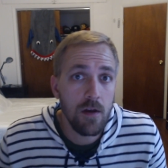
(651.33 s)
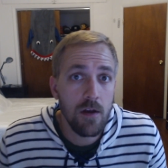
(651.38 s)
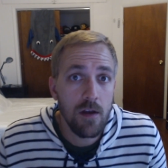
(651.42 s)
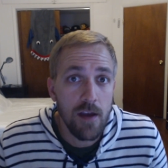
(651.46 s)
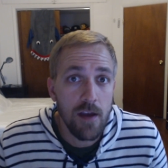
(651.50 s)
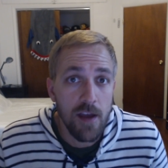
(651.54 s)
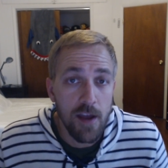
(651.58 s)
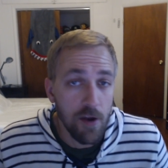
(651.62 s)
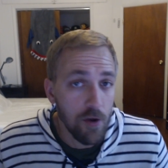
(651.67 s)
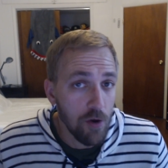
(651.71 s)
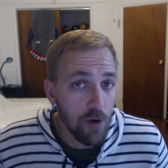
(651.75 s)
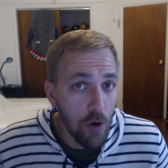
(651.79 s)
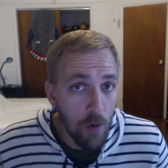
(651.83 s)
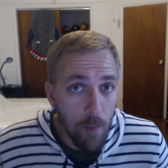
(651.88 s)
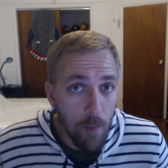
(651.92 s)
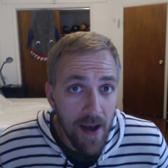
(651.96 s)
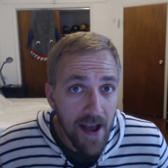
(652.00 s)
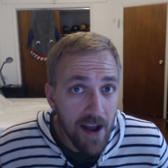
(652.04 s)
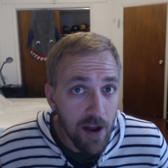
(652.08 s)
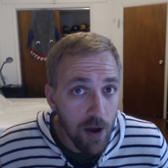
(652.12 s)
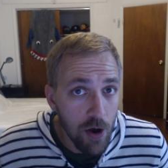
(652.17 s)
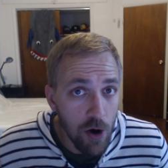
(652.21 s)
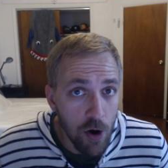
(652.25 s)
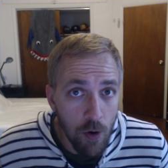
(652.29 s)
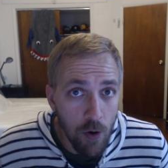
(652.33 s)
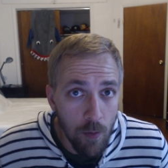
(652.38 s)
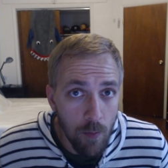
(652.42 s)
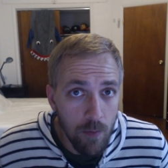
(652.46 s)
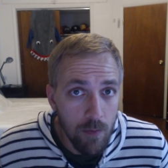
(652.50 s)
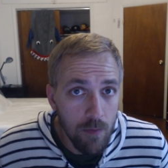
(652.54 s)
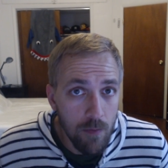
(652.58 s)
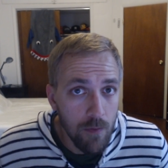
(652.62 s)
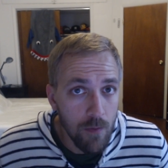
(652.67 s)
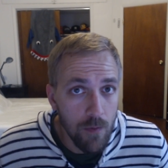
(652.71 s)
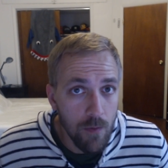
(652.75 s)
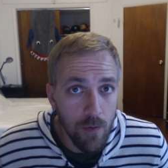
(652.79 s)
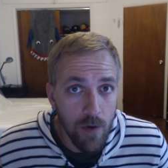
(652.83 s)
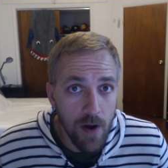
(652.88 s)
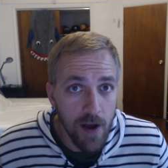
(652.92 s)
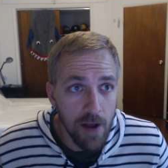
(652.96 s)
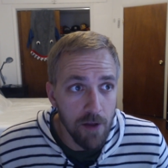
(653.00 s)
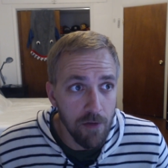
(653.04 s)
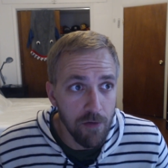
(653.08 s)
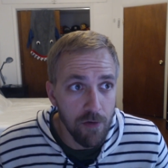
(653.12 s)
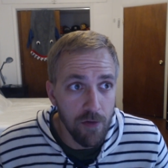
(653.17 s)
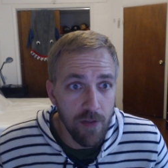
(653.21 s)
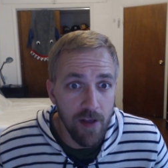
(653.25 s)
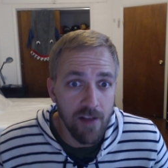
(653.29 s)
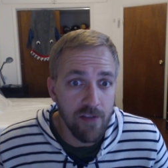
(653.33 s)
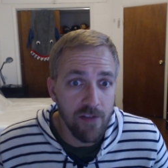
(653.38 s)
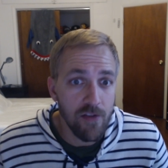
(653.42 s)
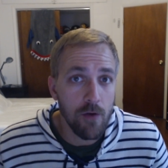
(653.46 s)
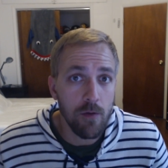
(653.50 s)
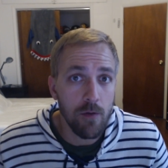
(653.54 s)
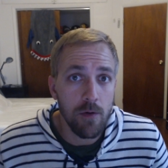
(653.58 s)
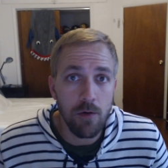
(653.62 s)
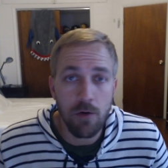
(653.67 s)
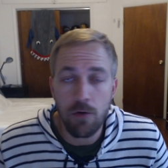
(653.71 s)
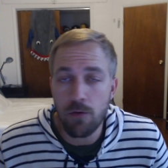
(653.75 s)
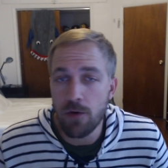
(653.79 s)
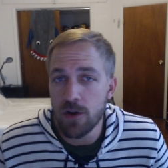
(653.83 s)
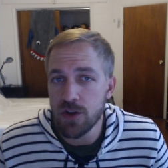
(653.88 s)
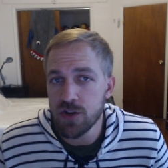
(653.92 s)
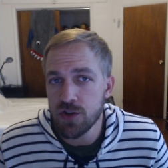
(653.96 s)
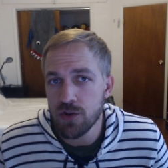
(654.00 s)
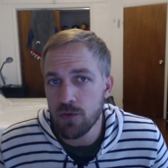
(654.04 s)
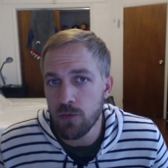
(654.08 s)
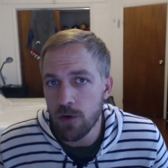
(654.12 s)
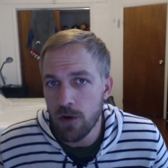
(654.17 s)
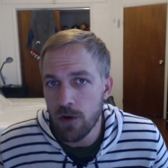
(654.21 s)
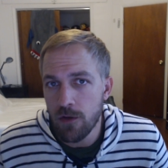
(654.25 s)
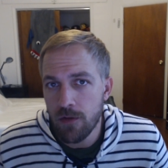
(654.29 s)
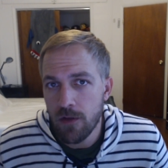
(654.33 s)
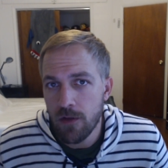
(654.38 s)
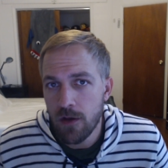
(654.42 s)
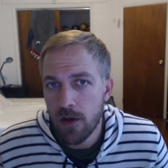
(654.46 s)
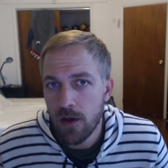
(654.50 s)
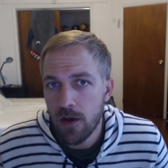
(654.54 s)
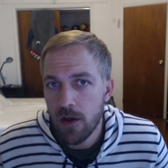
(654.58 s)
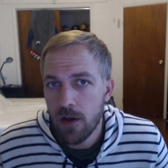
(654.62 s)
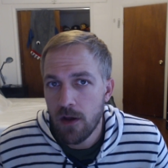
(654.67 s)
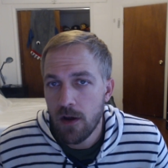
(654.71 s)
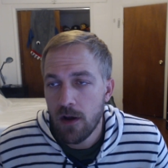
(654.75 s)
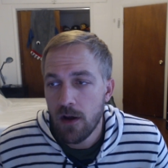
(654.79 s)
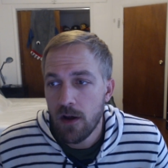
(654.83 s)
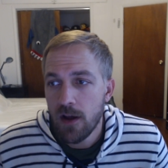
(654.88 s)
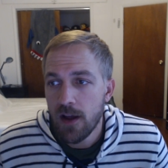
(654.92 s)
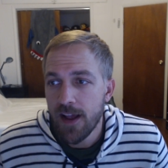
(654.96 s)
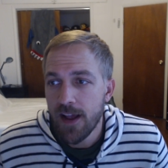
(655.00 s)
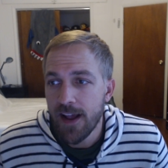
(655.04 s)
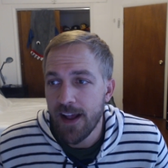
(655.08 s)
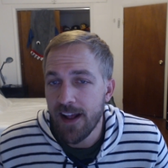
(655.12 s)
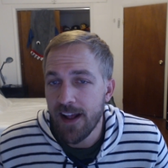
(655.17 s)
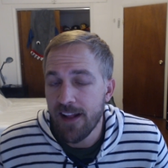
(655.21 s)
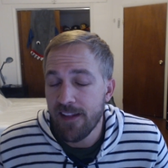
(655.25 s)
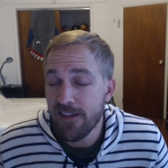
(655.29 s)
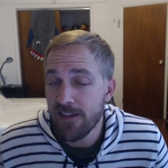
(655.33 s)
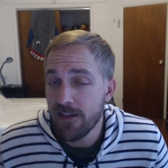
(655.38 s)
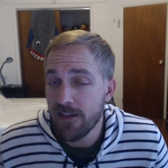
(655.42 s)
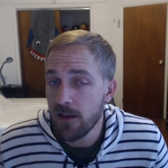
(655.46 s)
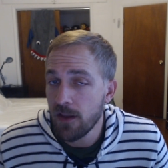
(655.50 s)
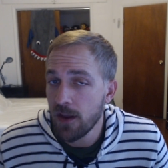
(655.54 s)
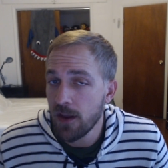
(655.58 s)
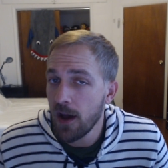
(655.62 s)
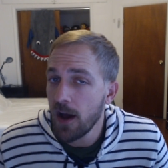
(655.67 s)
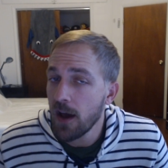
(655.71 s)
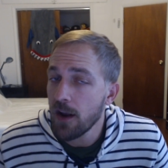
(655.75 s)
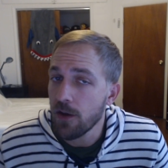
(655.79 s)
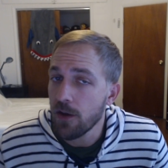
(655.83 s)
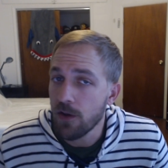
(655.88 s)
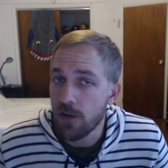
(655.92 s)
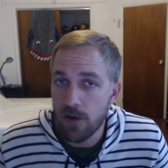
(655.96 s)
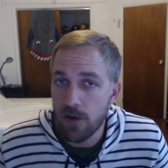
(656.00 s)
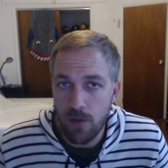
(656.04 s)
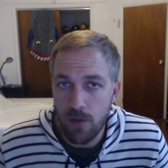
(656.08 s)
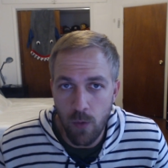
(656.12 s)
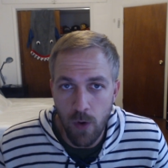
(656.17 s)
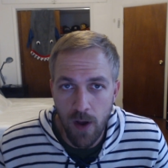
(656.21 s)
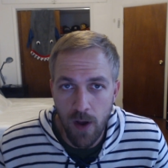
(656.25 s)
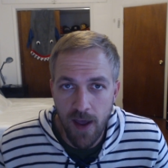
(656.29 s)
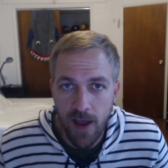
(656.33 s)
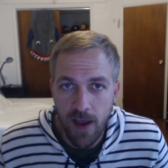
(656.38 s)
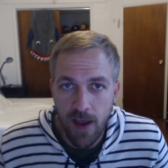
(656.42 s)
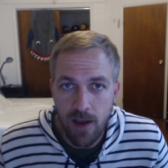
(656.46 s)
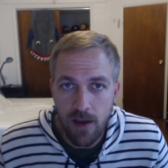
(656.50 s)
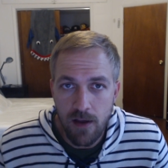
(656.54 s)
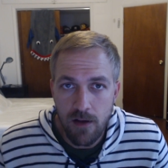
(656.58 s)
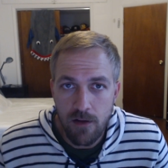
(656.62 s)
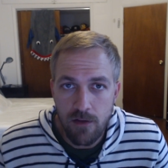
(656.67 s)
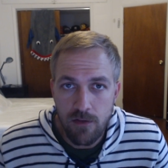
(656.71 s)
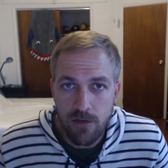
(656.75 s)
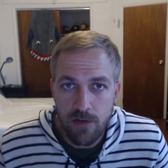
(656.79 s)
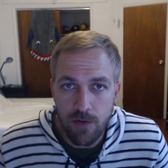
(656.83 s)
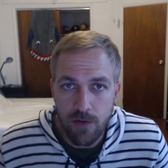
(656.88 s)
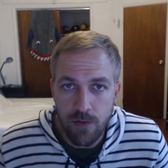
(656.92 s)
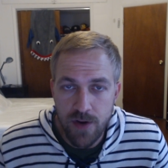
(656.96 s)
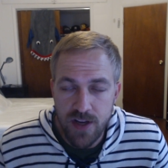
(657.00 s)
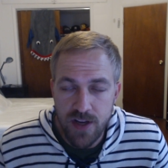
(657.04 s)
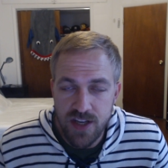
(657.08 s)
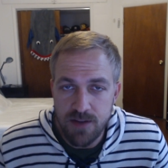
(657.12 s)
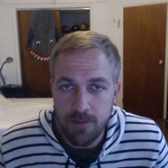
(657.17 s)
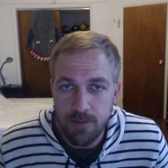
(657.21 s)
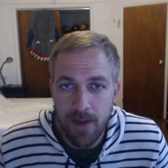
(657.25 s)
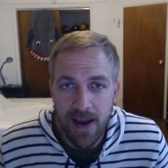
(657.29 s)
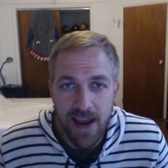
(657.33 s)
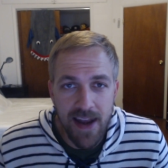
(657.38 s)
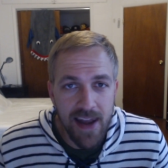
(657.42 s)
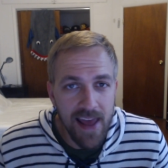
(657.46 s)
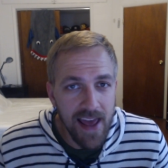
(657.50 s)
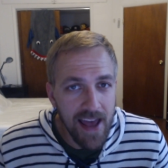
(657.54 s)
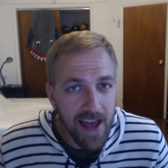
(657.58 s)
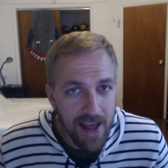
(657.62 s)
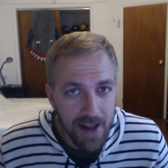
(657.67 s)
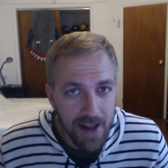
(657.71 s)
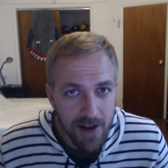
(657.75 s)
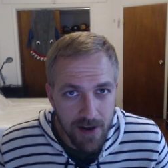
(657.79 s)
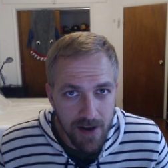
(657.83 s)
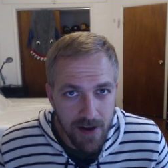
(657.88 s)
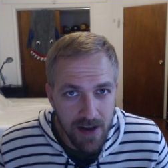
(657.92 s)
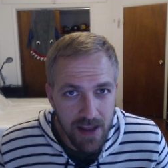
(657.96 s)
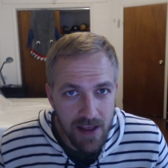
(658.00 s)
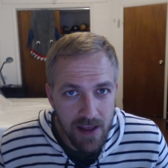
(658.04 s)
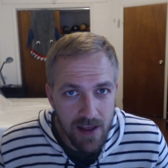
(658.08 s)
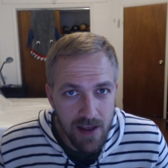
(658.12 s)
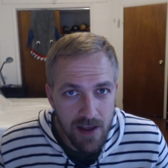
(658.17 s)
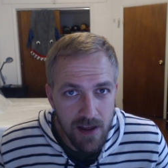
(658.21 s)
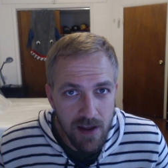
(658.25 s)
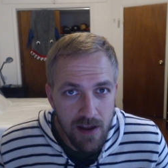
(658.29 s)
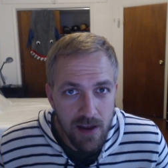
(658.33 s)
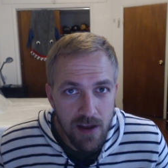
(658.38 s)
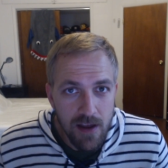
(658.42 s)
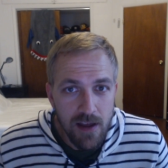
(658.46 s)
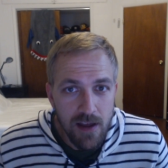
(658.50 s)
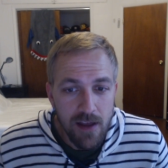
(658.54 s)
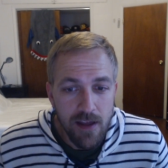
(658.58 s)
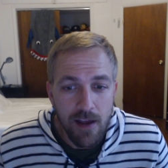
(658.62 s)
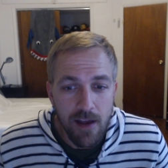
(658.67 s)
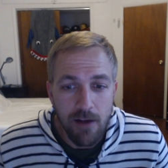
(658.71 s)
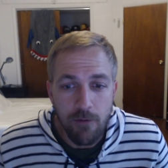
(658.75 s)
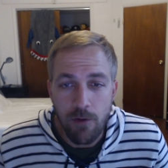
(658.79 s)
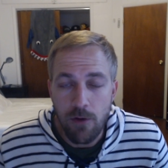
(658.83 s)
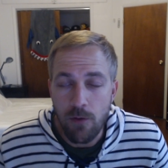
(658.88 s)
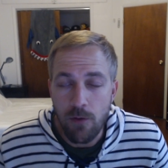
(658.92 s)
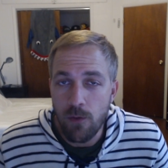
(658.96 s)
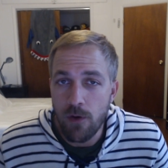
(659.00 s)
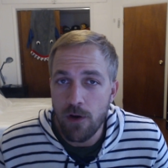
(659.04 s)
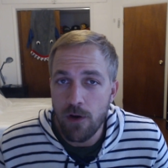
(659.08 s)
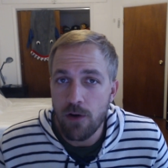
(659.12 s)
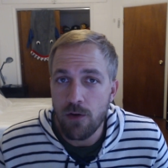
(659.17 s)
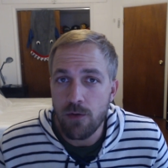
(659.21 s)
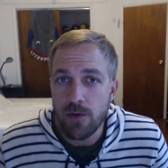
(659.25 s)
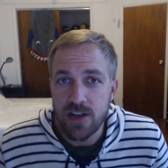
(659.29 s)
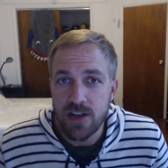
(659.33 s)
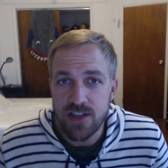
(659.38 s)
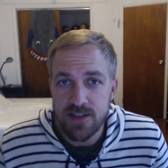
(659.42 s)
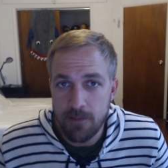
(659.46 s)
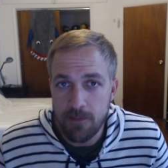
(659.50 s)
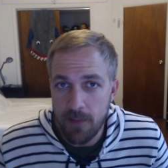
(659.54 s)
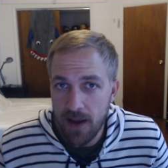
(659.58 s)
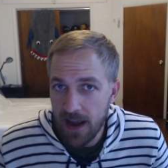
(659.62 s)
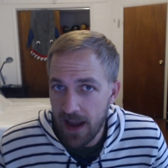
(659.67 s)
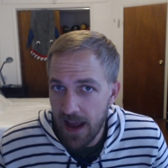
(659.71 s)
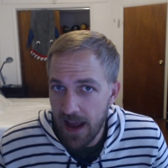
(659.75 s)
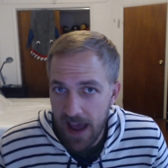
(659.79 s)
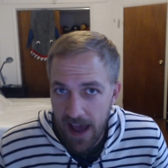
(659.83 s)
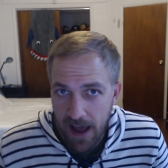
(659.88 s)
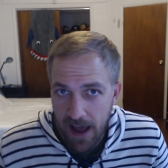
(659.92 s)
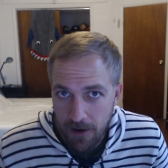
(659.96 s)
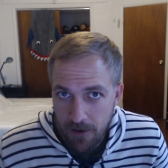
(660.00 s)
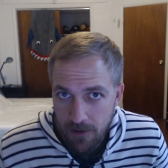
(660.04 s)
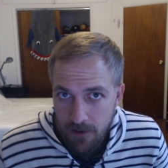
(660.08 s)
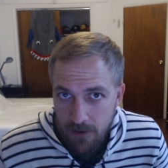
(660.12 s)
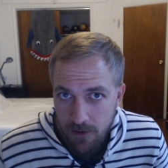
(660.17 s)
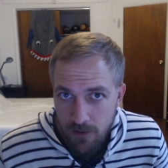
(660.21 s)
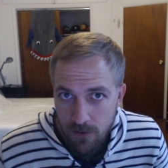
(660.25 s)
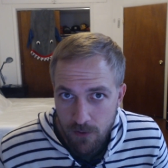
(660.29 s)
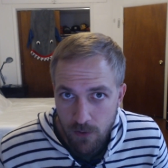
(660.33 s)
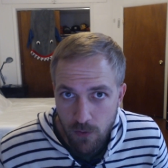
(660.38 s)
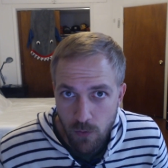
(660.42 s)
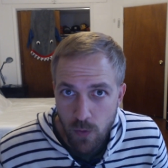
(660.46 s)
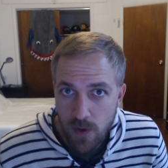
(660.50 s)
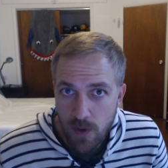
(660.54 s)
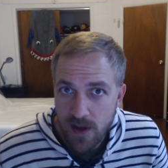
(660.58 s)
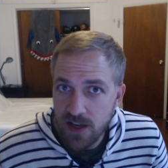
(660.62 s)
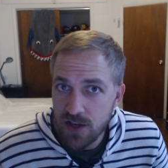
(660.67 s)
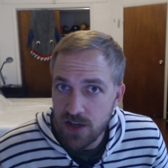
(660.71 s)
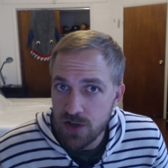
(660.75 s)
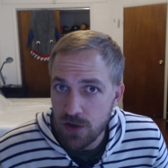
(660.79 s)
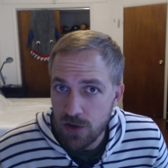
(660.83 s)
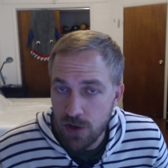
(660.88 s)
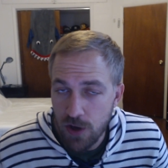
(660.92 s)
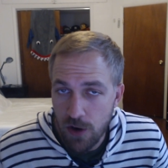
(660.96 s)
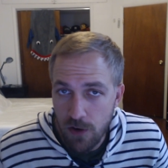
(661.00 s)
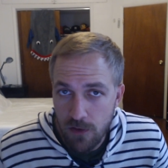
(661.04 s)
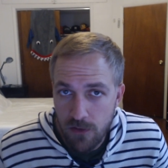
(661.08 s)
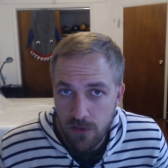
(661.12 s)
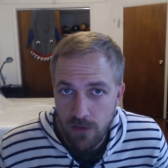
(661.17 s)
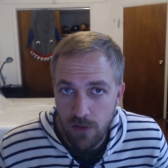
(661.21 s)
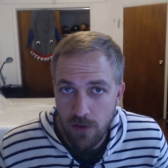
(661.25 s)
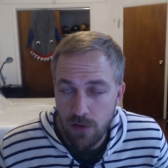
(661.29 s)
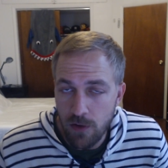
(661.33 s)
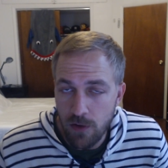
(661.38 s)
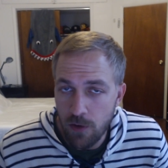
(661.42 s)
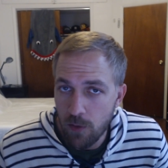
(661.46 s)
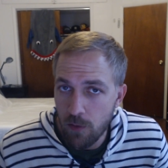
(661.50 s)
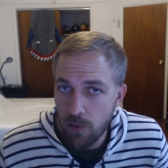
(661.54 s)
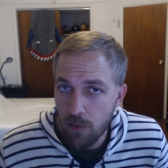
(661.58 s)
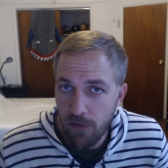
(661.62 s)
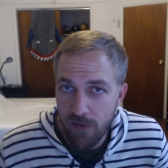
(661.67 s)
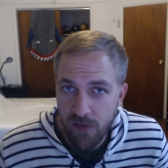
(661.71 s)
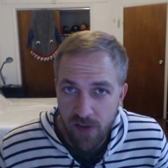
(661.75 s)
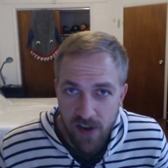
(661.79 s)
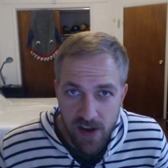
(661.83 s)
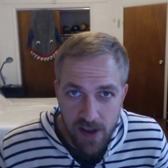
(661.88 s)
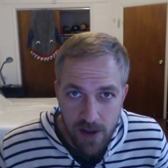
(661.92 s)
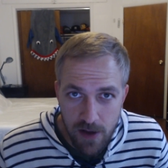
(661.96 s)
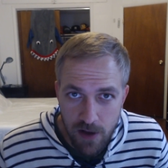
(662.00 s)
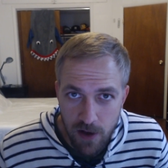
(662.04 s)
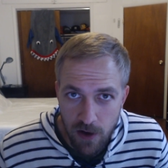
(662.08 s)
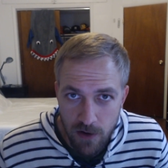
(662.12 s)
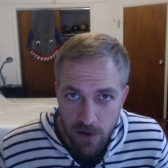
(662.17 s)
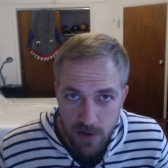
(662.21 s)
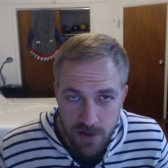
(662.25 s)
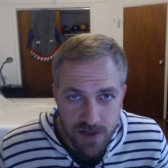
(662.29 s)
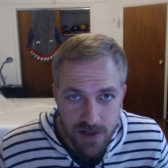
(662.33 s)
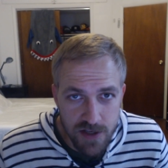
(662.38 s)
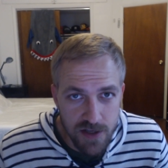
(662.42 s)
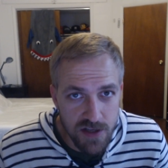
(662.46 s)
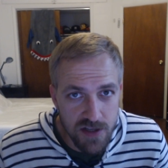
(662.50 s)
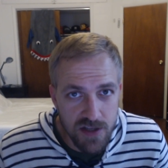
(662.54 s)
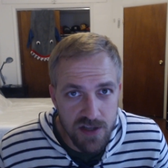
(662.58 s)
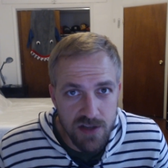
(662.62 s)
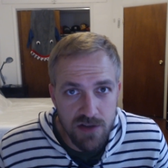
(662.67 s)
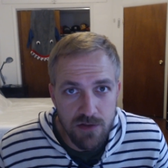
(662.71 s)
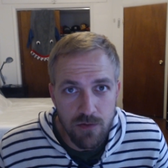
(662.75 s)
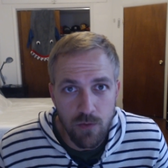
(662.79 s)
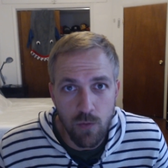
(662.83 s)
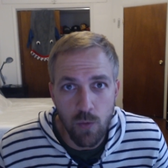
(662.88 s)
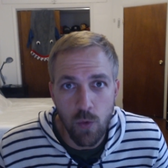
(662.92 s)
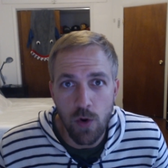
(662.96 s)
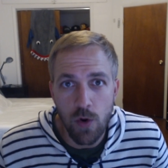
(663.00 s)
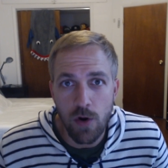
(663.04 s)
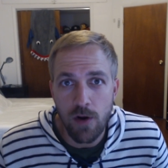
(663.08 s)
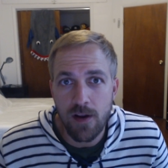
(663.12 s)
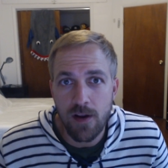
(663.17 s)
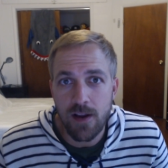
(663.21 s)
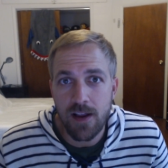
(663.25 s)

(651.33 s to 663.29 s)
and go back home, right? So that's how we would reach the world. It's not a good way to reach Manhattan. If we want to reach Manhattan, we should go to the local city colleges where